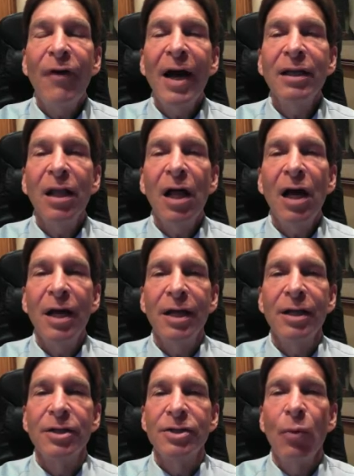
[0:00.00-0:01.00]
The fine
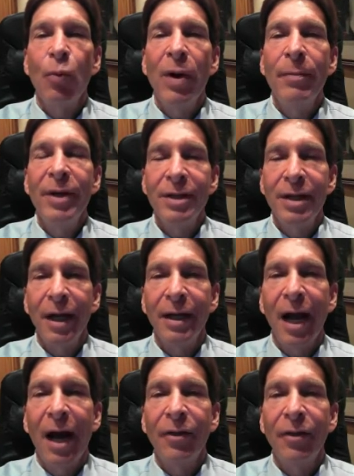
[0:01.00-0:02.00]
lines that
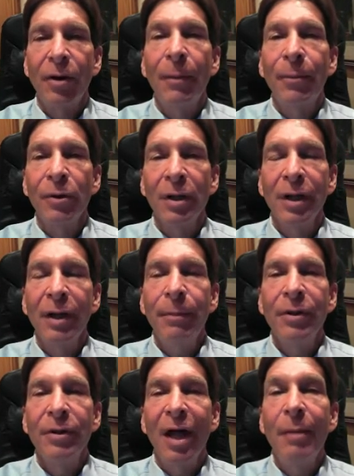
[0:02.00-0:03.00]
women get on their
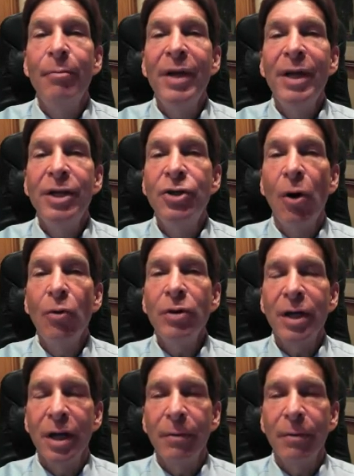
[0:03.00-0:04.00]
upper lip that
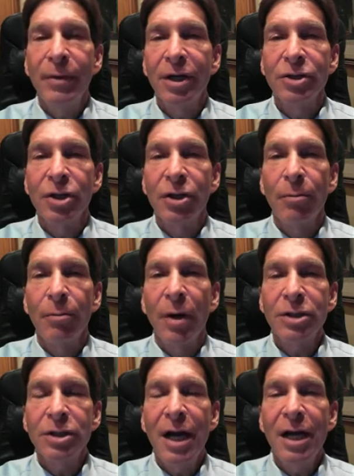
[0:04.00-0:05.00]
men don't get because
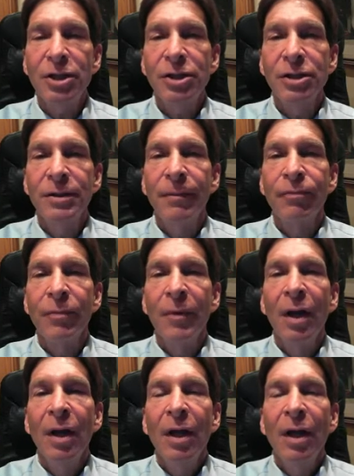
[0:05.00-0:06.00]
of their mustache
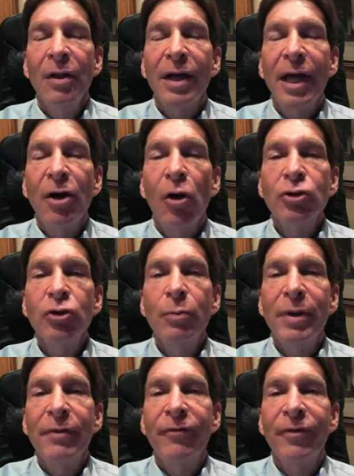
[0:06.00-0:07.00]

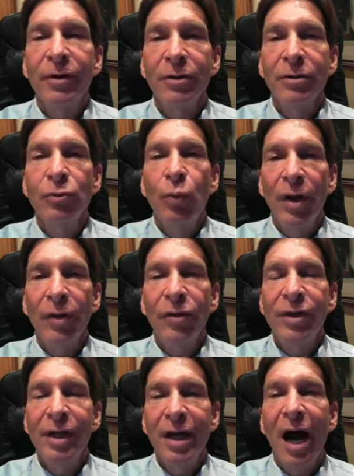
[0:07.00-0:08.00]
can also be
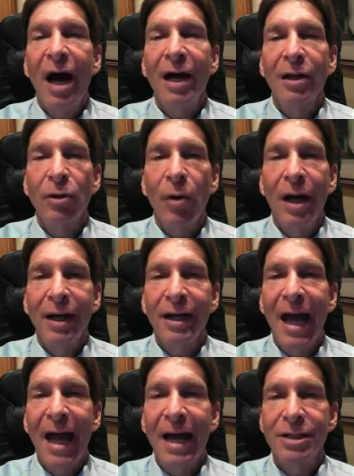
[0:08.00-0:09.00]
filled with the
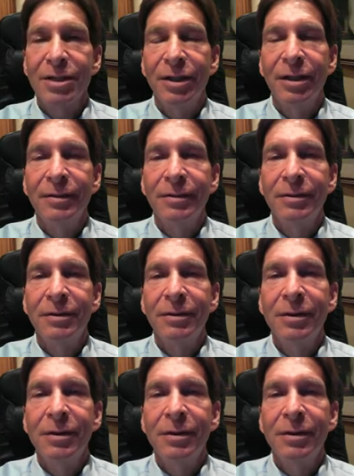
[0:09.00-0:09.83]
hyaluronic acid.